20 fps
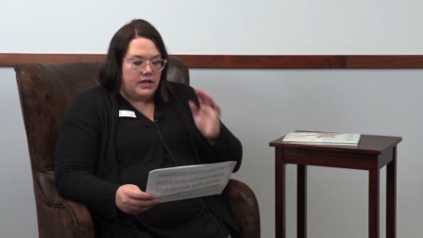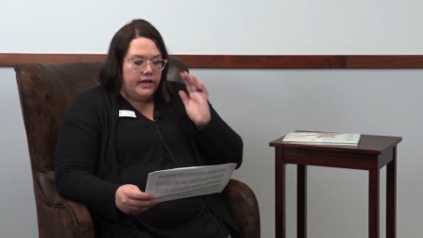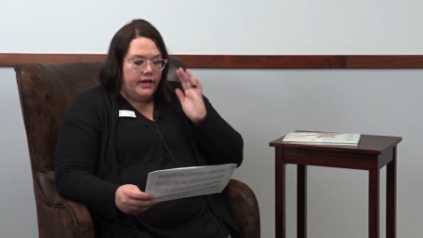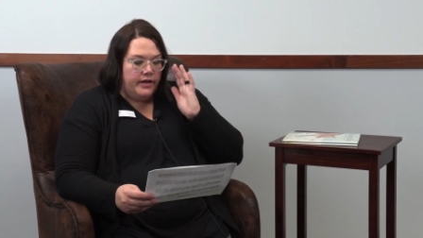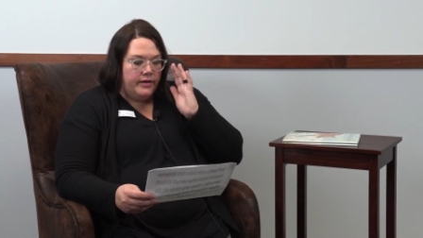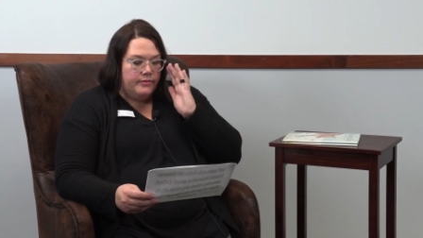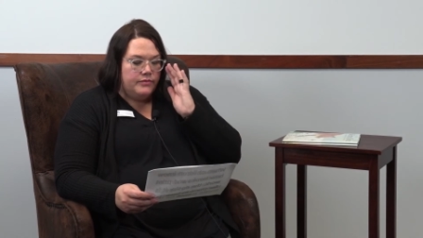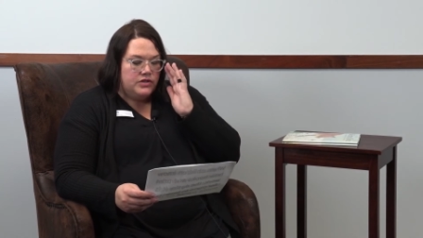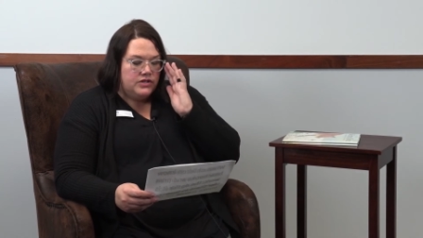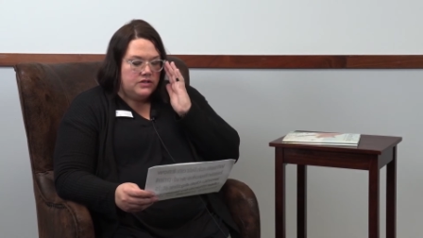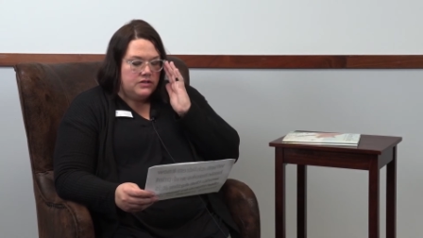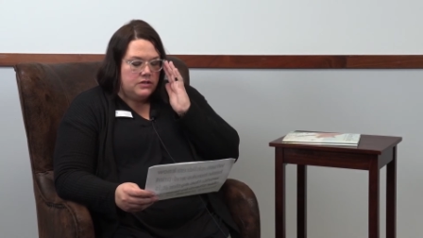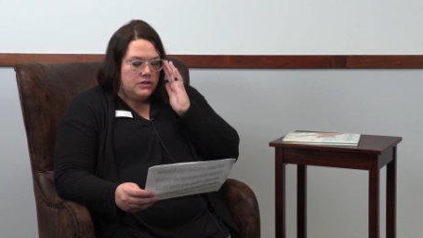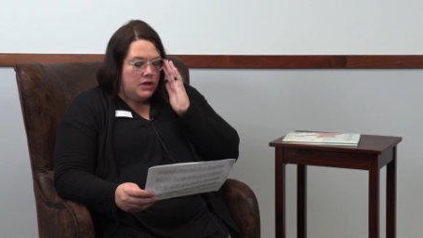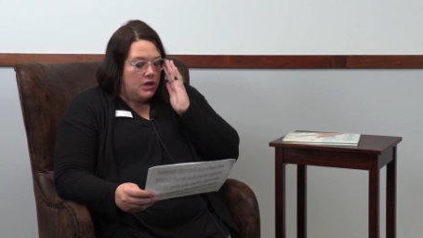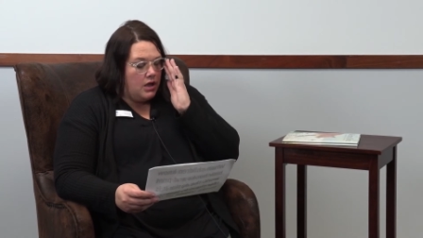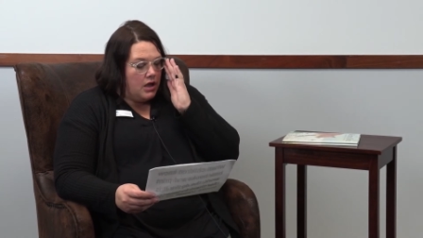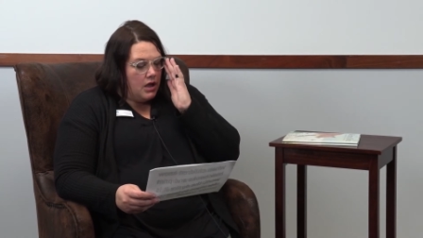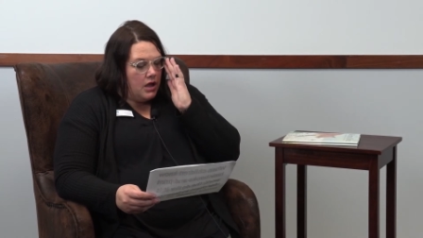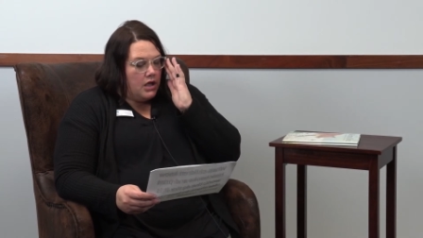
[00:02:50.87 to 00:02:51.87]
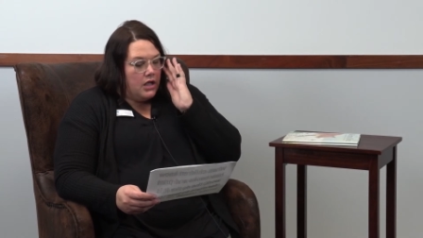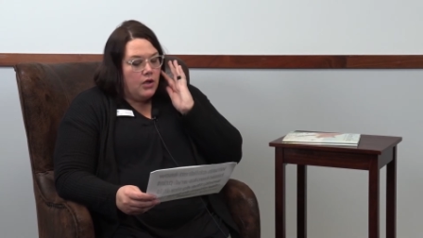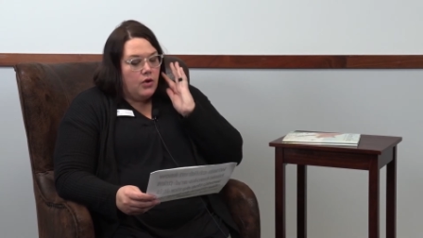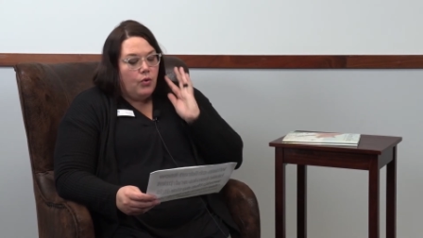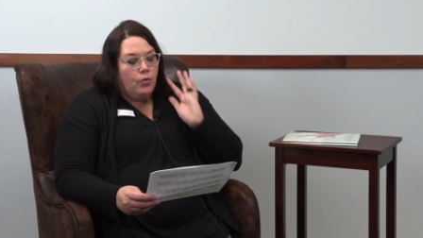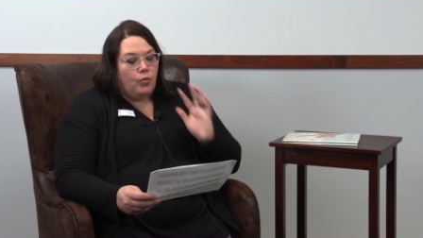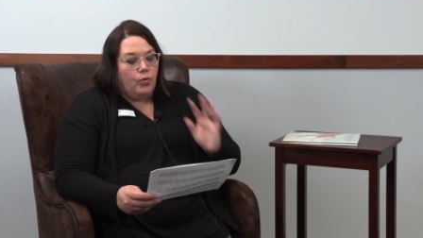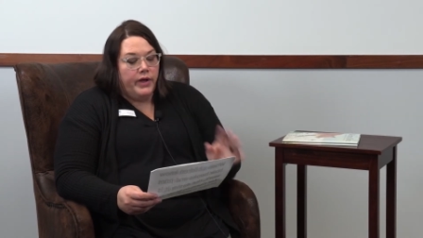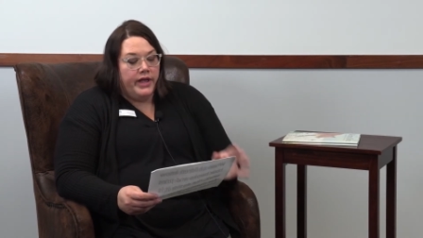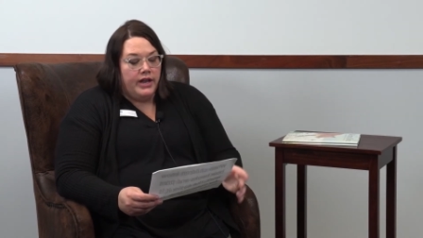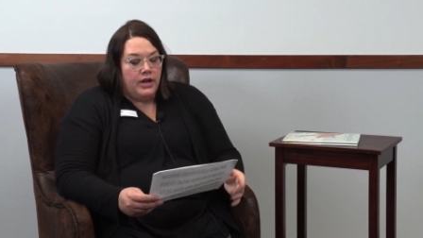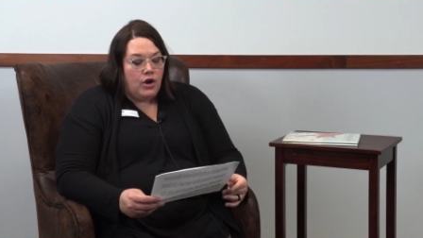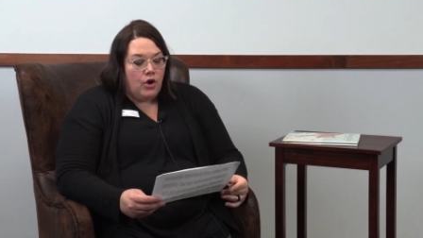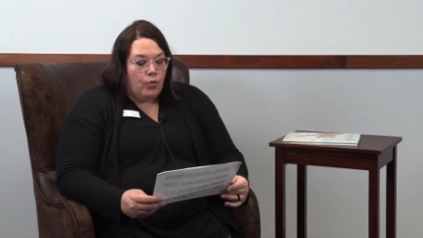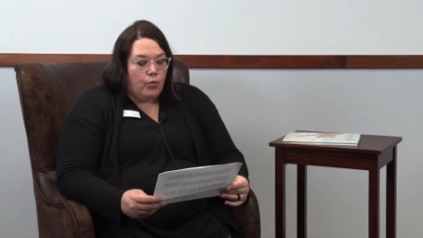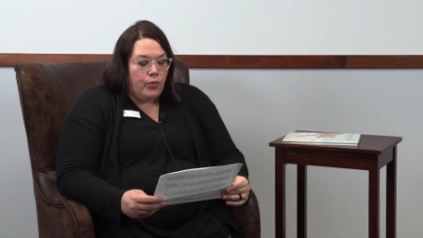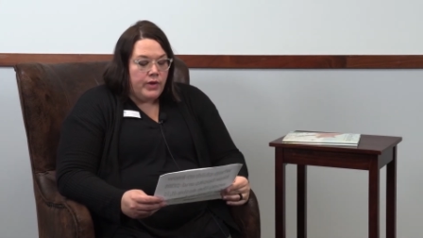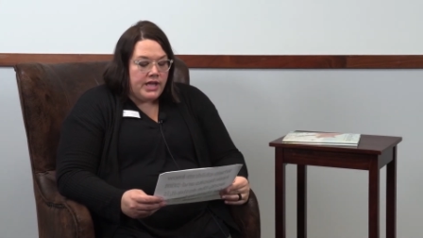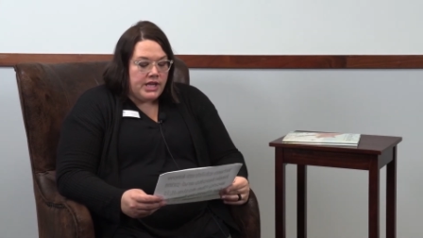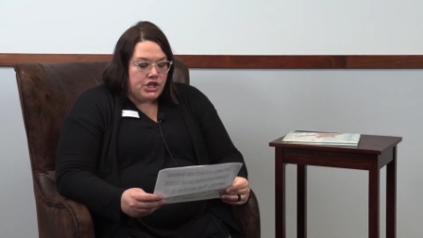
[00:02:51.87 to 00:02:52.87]
just when
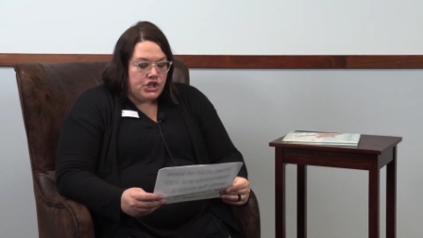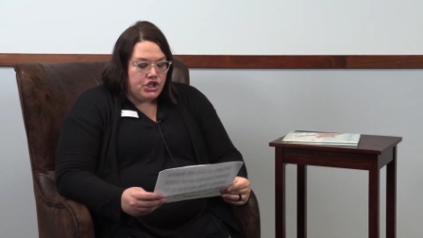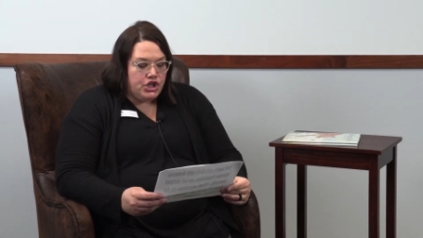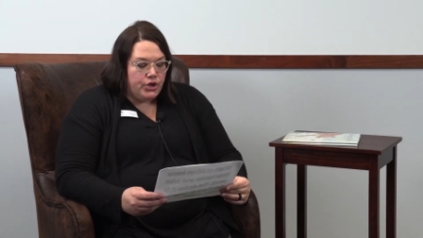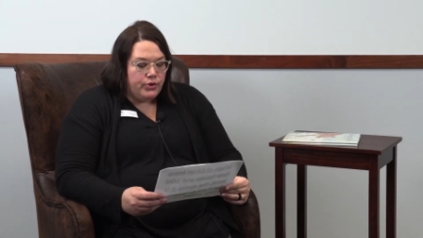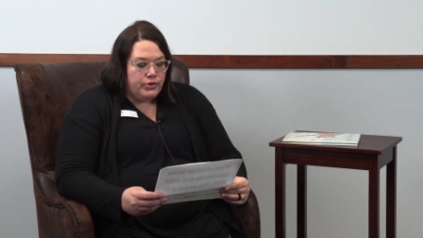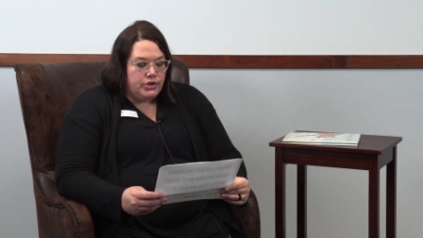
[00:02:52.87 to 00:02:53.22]
we show